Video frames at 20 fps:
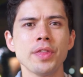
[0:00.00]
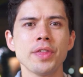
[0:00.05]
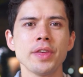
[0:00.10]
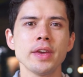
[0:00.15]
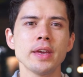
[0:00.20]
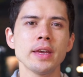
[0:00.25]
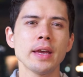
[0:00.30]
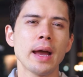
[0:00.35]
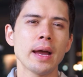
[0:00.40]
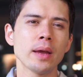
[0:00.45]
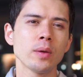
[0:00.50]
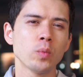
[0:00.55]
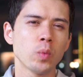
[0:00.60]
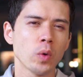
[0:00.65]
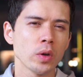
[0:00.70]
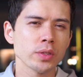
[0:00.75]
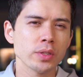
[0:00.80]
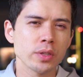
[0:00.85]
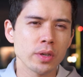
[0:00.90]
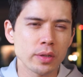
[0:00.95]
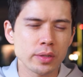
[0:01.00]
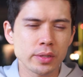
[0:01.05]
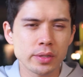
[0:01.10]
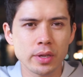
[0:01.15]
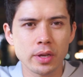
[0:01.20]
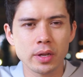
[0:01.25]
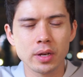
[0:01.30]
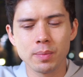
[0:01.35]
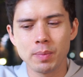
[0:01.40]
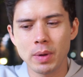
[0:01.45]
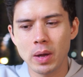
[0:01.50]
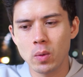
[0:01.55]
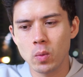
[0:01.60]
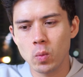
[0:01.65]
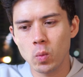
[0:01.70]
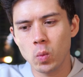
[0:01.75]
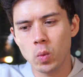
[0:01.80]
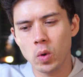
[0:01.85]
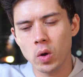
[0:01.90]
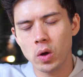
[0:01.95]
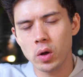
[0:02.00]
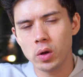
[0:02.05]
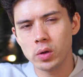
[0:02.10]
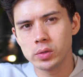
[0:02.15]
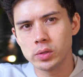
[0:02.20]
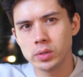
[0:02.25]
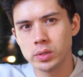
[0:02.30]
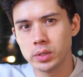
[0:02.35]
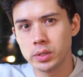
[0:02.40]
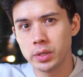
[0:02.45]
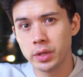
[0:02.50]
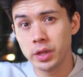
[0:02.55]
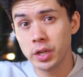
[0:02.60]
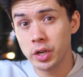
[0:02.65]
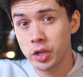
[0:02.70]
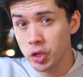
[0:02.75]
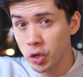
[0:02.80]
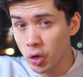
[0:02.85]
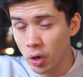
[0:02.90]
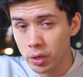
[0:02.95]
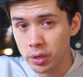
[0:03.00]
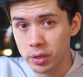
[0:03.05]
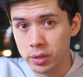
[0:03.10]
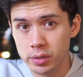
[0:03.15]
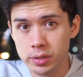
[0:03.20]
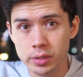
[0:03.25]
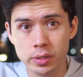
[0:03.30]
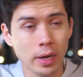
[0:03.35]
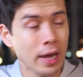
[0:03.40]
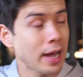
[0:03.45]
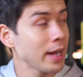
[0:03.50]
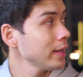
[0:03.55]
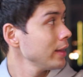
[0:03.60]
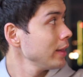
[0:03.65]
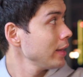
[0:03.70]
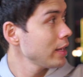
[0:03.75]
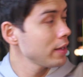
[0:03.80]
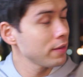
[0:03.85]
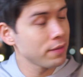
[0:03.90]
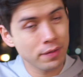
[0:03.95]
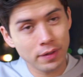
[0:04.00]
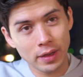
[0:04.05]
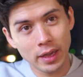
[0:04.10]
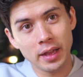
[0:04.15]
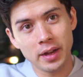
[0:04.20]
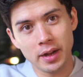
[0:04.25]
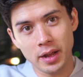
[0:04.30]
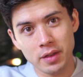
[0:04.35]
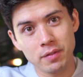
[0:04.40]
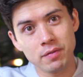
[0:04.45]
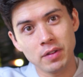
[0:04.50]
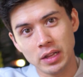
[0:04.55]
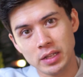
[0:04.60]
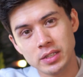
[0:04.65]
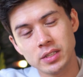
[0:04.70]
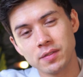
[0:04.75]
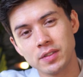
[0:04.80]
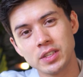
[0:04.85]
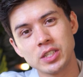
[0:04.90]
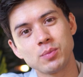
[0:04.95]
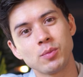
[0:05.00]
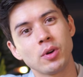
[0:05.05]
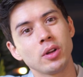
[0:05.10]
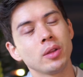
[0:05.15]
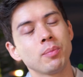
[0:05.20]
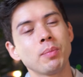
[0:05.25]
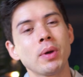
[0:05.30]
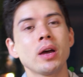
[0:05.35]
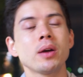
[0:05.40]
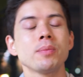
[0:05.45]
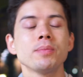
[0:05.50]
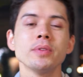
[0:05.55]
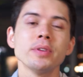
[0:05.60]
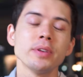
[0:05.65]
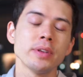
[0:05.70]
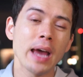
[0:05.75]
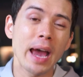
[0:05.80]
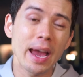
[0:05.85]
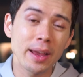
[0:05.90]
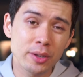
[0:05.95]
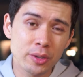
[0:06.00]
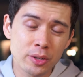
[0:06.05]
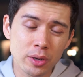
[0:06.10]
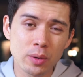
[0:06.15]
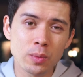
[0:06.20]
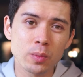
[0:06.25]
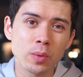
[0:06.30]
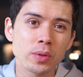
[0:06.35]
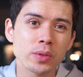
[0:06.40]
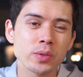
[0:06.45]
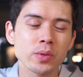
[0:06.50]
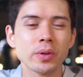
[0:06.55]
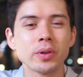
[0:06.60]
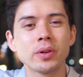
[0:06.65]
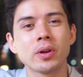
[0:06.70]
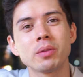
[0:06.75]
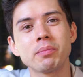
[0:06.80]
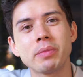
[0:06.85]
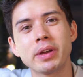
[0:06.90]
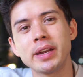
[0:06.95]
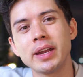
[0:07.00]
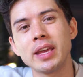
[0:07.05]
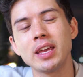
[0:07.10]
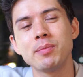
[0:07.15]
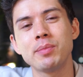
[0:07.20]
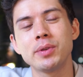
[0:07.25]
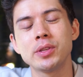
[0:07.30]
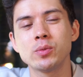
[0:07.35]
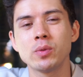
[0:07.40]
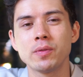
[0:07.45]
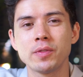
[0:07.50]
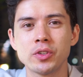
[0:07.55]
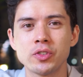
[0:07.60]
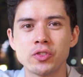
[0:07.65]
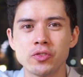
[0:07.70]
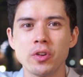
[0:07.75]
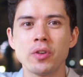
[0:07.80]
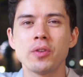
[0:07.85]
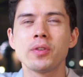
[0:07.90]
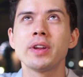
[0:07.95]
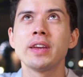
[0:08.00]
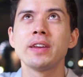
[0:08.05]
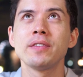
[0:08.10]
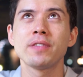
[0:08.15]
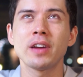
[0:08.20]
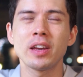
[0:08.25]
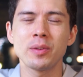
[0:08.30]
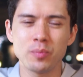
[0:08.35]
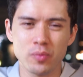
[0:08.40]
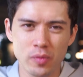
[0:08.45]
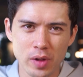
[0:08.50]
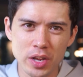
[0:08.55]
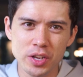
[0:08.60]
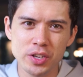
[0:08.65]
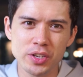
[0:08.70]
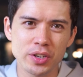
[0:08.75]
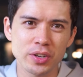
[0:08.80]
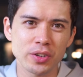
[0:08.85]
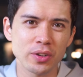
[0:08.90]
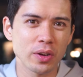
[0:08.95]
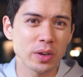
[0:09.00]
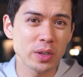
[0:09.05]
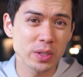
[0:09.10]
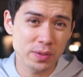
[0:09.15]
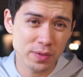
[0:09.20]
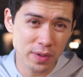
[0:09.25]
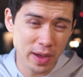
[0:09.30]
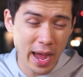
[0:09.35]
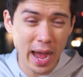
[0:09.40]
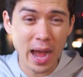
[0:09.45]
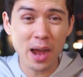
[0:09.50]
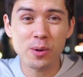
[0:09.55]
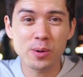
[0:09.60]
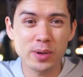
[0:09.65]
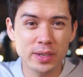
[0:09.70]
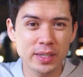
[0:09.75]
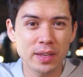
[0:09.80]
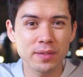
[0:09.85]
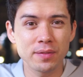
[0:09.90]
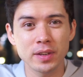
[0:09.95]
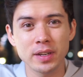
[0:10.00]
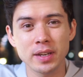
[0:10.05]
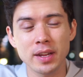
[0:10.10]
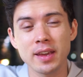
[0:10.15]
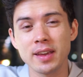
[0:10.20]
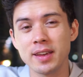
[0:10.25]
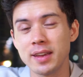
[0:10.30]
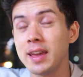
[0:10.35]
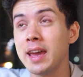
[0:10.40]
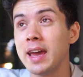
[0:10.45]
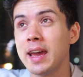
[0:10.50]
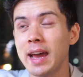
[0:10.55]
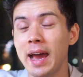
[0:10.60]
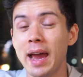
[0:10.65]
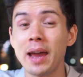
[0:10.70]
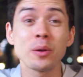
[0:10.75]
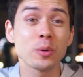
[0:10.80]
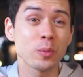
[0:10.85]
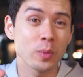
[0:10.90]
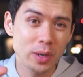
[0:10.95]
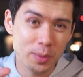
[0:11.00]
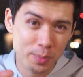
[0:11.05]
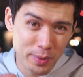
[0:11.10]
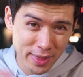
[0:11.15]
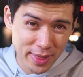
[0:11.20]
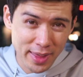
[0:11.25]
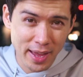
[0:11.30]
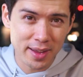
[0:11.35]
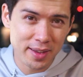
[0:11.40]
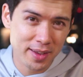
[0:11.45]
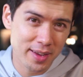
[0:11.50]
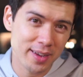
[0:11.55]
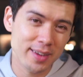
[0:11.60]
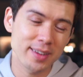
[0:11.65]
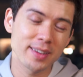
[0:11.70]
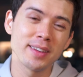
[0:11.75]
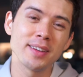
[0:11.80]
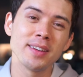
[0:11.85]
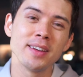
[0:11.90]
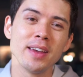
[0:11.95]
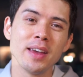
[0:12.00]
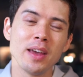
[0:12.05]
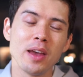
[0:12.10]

thing I was concerned about was the noise. So I live in a relatively small apartment. I don't want to annoy my neighbors with a droning vibration noise for hours every day. I don't want to be that guy.